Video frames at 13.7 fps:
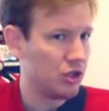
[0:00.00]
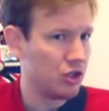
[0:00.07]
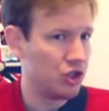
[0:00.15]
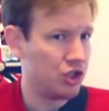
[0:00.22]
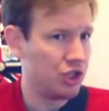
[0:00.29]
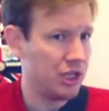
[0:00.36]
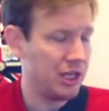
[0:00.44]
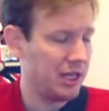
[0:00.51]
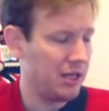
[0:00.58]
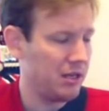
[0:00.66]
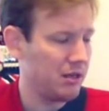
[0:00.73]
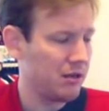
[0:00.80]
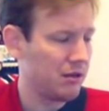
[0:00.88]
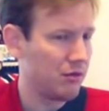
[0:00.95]

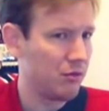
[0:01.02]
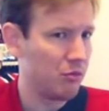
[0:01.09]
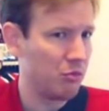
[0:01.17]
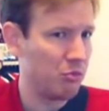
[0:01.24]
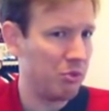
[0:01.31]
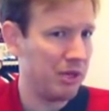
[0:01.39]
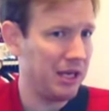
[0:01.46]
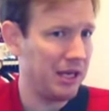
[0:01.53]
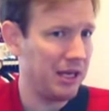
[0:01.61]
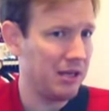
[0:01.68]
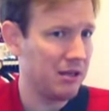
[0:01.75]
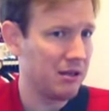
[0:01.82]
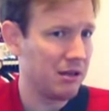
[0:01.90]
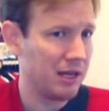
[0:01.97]
G,
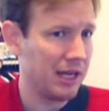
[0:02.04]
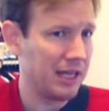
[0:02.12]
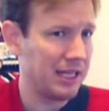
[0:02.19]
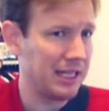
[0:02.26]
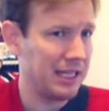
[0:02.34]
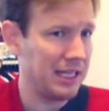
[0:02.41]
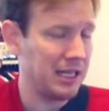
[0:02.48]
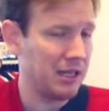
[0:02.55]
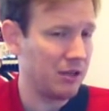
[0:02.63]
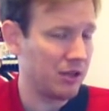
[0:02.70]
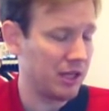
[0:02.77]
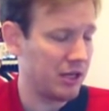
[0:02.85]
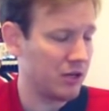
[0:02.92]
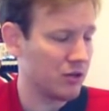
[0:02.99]
B, and E,
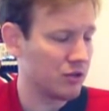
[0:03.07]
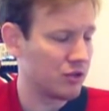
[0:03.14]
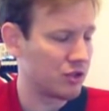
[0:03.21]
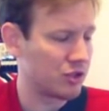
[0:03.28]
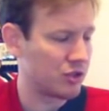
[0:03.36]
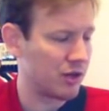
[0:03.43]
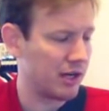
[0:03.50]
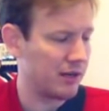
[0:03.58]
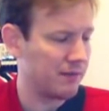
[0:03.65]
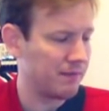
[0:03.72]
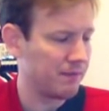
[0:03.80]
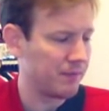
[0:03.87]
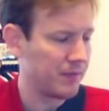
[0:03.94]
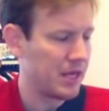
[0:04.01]
the ears string.
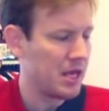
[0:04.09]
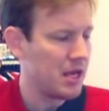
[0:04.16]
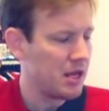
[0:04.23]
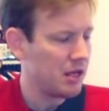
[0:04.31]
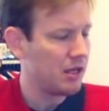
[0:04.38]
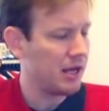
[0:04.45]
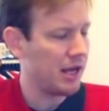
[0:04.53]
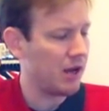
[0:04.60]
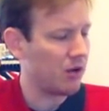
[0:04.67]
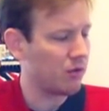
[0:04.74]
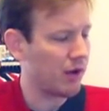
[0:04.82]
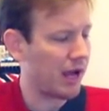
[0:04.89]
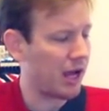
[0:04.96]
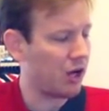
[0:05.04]
Now,
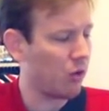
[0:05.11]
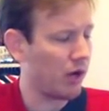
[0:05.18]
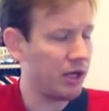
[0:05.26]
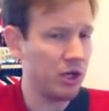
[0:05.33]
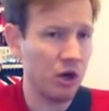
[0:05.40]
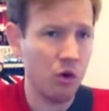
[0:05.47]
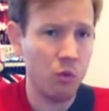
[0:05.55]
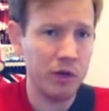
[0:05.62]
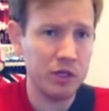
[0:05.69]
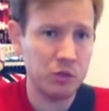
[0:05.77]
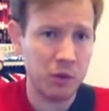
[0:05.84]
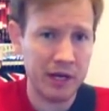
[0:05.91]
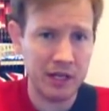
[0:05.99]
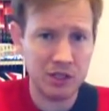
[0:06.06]
how do I know which
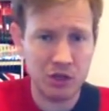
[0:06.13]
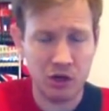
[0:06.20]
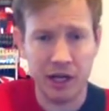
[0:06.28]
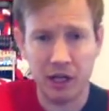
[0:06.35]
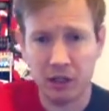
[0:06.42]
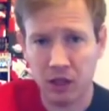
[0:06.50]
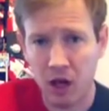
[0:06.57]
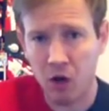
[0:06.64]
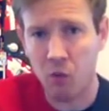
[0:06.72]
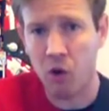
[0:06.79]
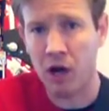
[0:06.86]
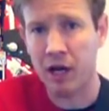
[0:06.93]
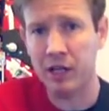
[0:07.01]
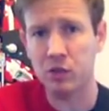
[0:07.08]
way to turn it,
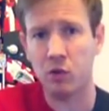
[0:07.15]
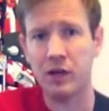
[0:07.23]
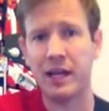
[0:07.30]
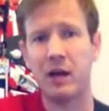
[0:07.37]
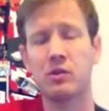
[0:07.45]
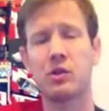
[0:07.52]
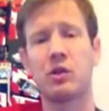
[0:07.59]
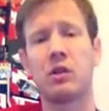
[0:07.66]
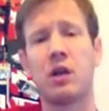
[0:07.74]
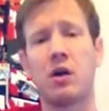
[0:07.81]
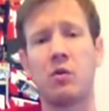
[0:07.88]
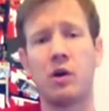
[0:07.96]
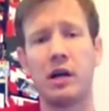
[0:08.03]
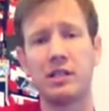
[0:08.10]
clockwise or
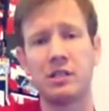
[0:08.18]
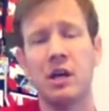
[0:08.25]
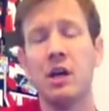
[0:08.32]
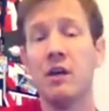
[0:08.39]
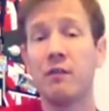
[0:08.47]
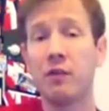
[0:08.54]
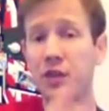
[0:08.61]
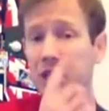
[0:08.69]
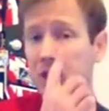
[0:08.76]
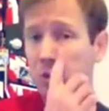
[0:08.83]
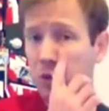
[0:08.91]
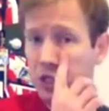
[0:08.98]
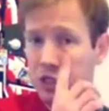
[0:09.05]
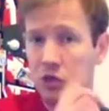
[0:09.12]
counterclockwise? For this,
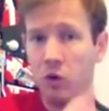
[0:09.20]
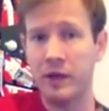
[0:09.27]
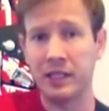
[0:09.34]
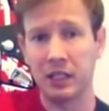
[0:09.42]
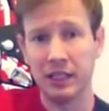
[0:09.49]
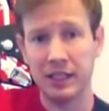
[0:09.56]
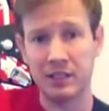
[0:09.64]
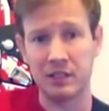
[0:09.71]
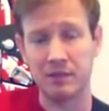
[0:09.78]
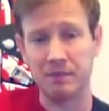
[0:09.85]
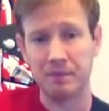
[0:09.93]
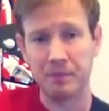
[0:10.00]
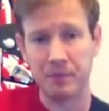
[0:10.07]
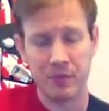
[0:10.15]
we're just going to listen.
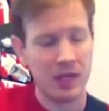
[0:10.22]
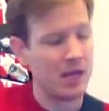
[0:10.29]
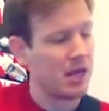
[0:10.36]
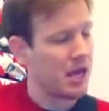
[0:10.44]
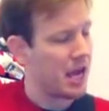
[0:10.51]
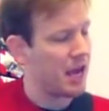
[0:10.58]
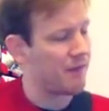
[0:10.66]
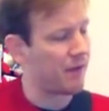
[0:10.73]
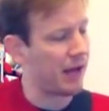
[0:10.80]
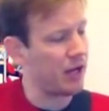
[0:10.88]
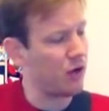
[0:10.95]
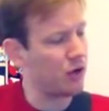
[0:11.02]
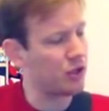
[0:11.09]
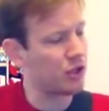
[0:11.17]
If I
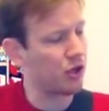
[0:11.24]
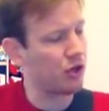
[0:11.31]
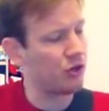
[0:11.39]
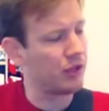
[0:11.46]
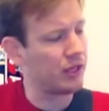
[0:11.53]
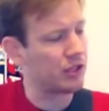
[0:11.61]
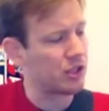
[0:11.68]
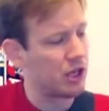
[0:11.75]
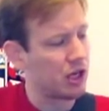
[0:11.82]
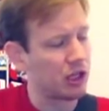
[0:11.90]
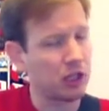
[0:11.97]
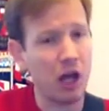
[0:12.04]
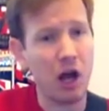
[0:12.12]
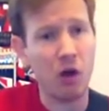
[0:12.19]
go to turn this
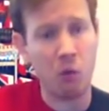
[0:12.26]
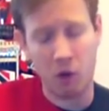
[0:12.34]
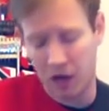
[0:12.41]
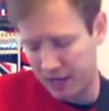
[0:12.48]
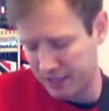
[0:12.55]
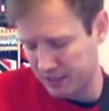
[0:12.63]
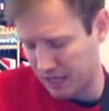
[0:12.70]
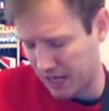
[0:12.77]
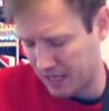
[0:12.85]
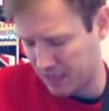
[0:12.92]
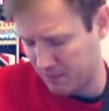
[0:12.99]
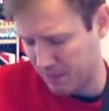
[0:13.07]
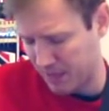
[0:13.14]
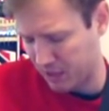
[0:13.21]
clockwise, I
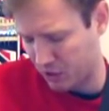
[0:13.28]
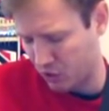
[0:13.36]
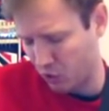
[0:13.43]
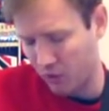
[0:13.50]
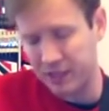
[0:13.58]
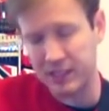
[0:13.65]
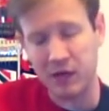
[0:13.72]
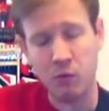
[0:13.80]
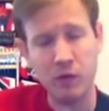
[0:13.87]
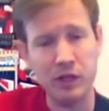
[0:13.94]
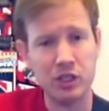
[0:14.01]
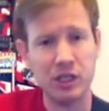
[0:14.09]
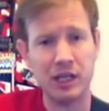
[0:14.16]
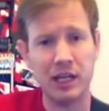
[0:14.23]
can make a noise, and we
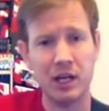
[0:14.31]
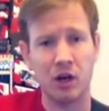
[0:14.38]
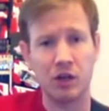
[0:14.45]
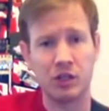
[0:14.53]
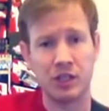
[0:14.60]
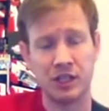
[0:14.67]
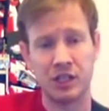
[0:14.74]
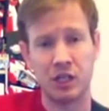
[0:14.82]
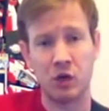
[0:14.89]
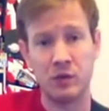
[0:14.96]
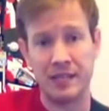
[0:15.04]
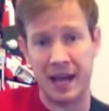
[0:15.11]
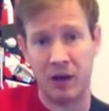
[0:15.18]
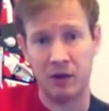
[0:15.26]
should hear, does it go
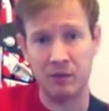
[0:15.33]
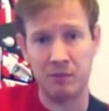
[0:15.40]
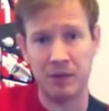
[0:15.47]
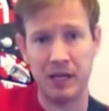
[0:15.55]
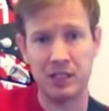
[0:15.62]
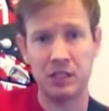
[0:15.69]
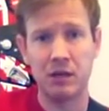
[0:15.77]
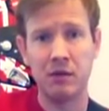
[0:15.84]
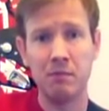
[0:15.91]
down in pitch?